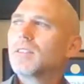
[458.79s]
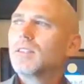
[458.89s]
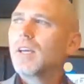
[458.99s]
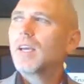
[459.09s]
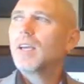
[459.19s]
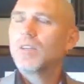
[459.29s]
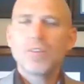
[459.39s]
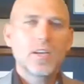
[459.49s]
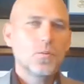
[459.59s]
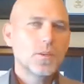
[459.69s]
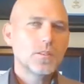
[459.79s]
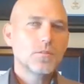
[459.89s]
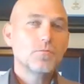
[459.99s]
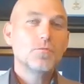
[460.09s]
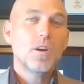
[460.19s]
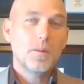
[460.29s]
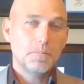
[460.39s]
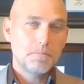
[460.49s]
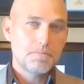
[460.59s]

they drank was rum.